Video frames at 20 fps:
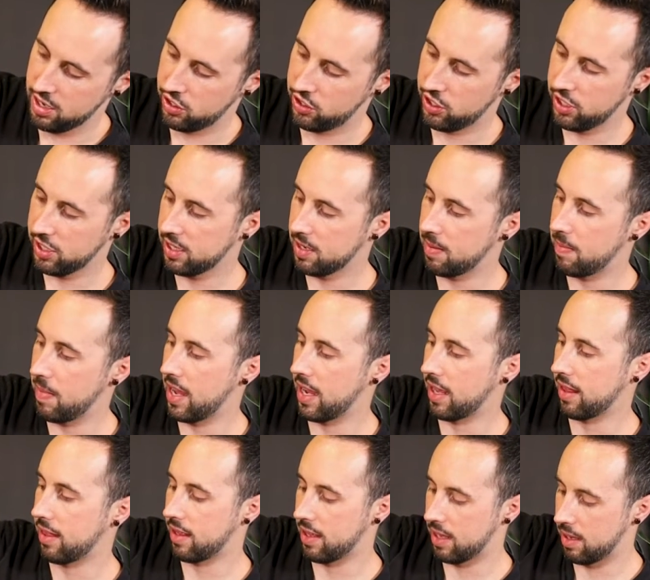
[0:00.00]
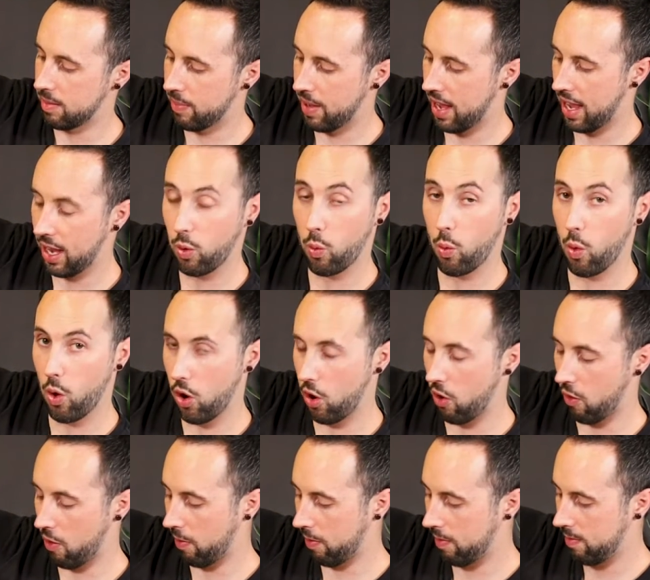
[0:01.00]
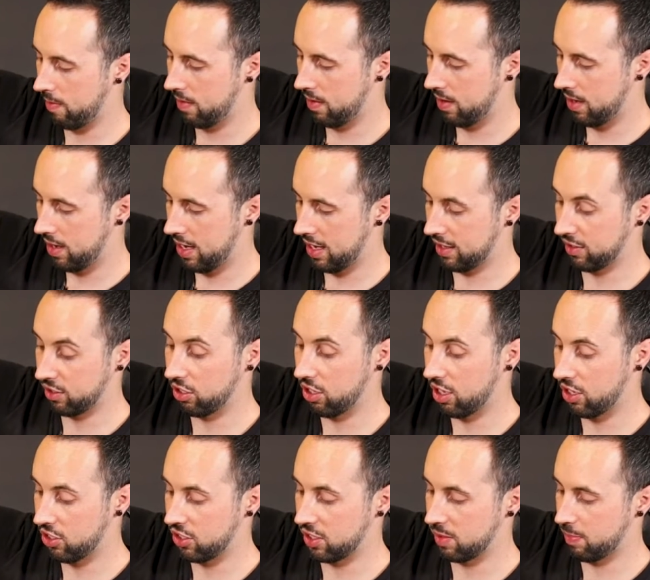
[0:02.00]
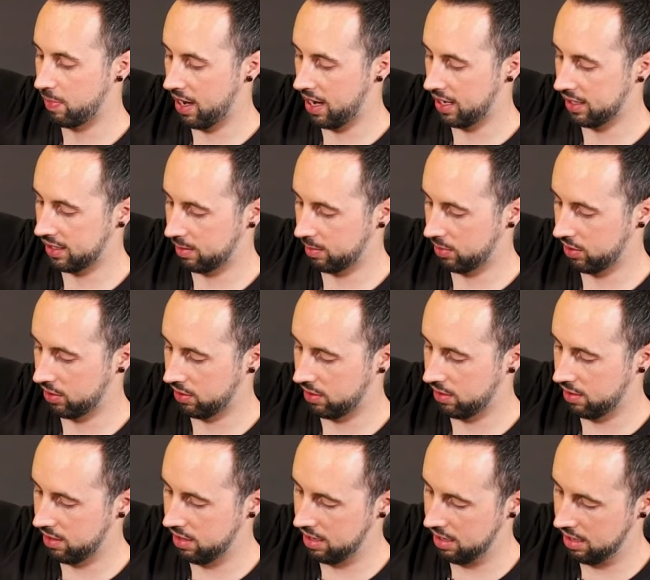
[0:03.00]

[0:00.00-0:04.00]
just to make the back wall as lush as possible.